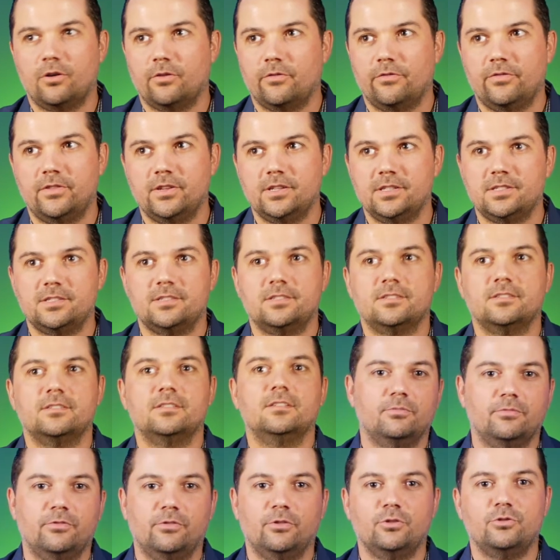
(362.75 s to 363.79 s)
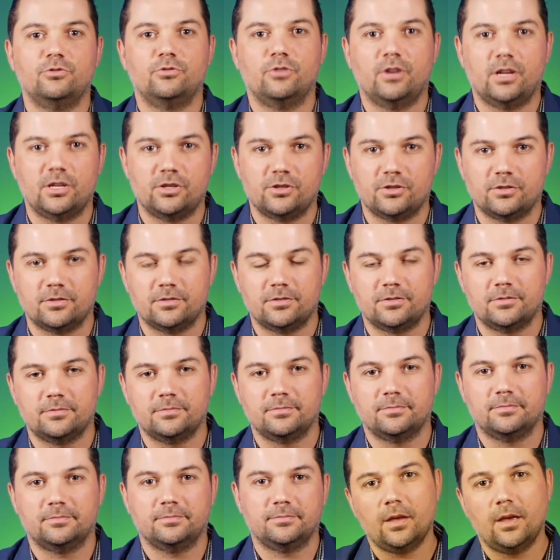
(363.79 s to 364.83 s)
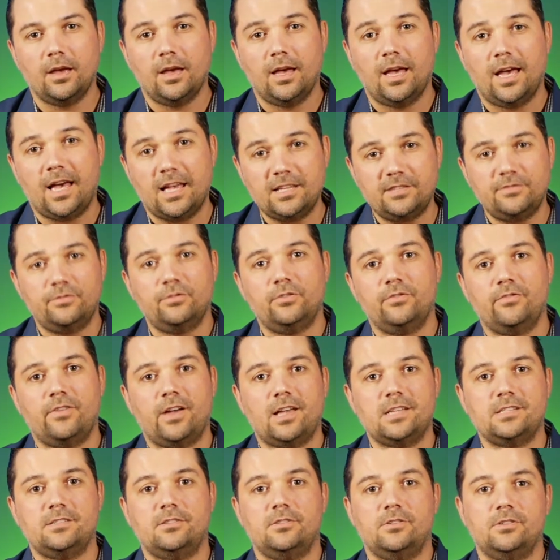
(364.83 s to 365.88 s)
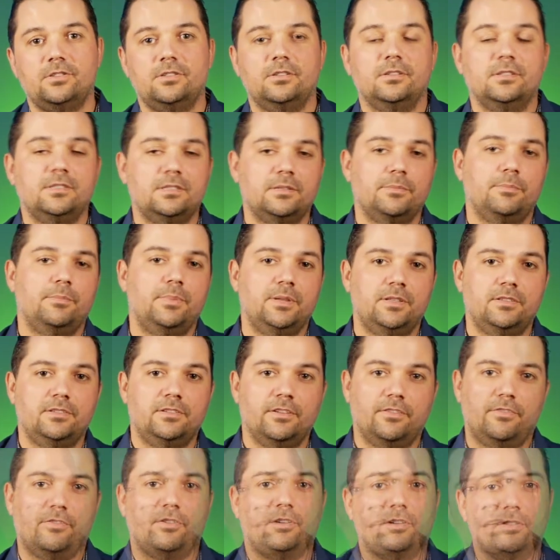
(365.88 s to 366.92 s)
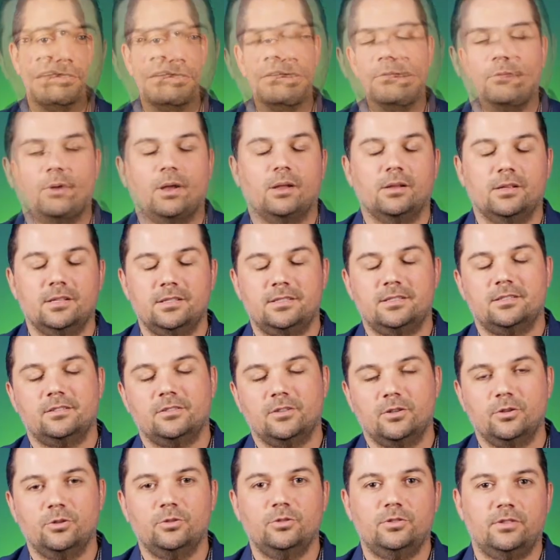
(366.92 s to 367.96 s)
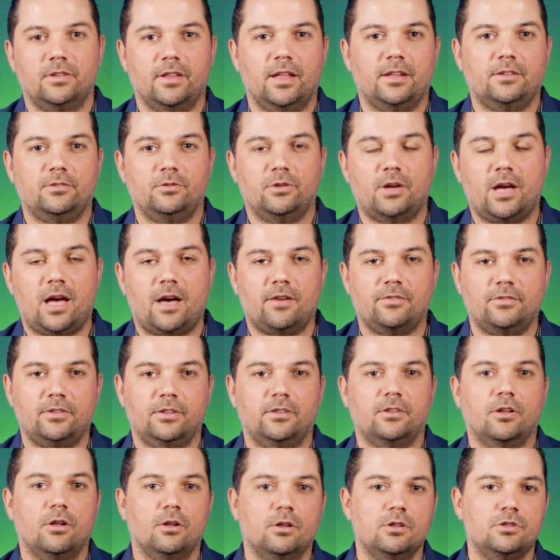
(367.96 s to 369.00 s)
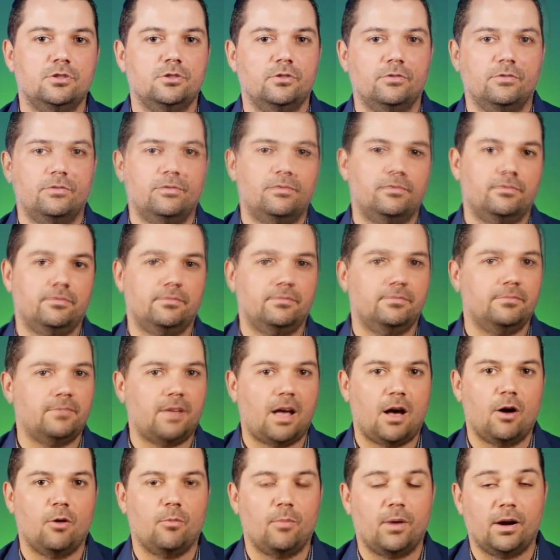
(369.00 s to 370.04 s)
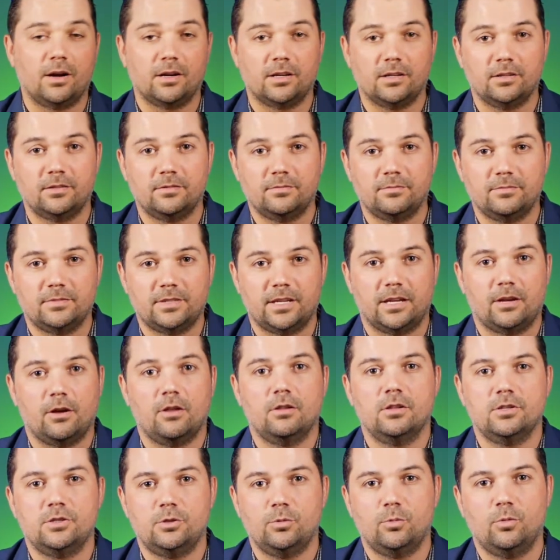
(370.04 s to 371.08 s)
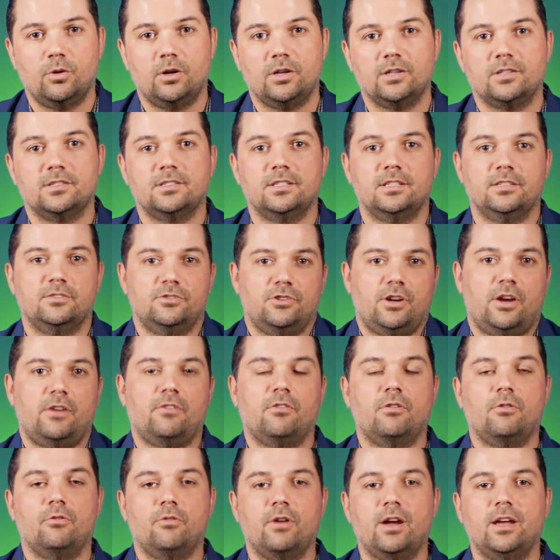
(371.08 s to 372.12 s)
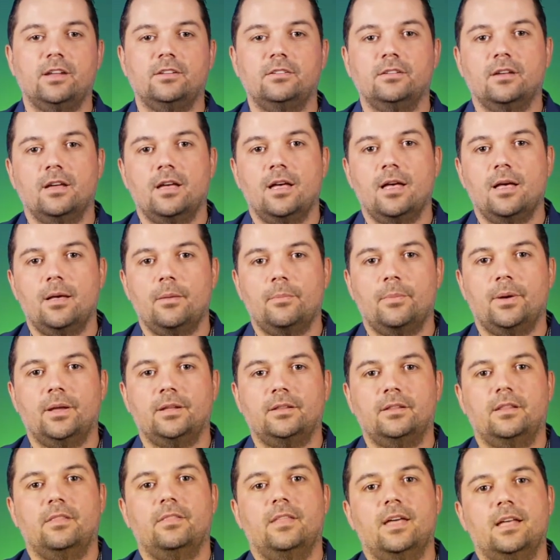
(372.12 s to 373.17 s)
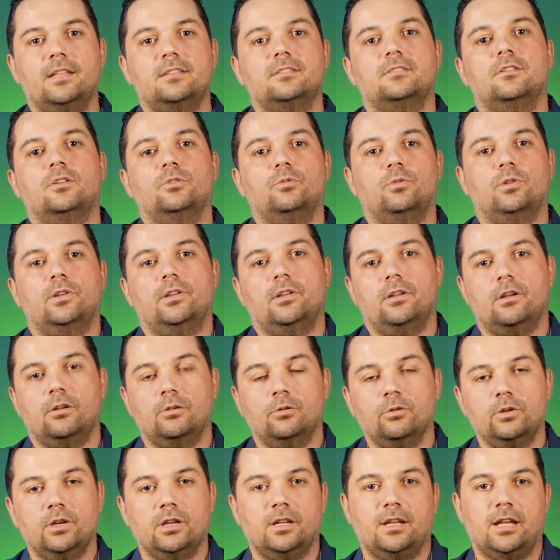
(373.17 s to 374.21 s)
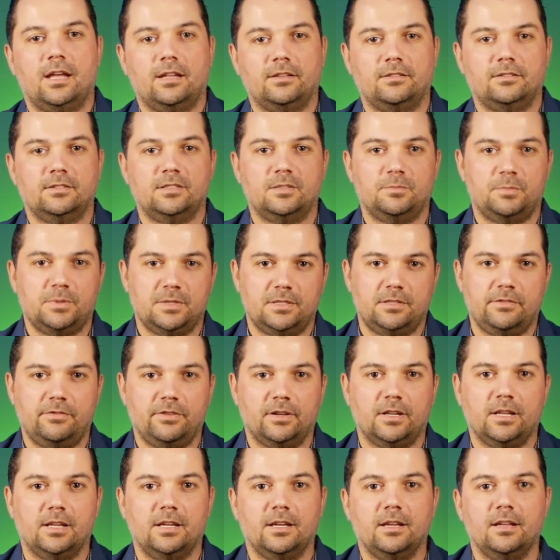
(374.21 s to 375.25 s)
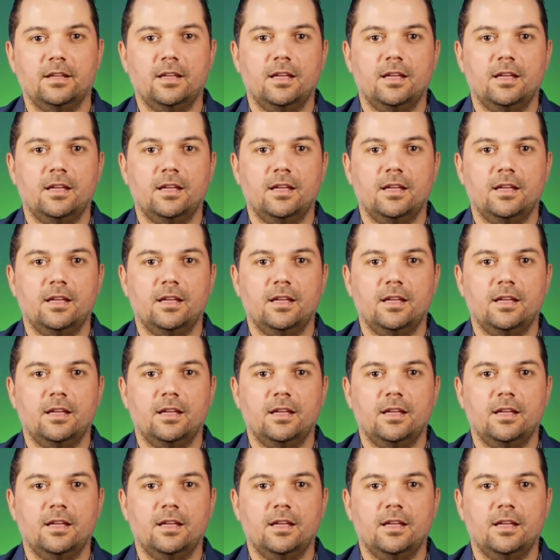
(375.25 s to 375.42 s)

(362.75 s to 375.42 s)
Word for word: of these fluctuations as for investors, it's a bit different. Well, it's good that you have the knowledge of how market psychology works in general, right? But that's not what you're looking at specifically.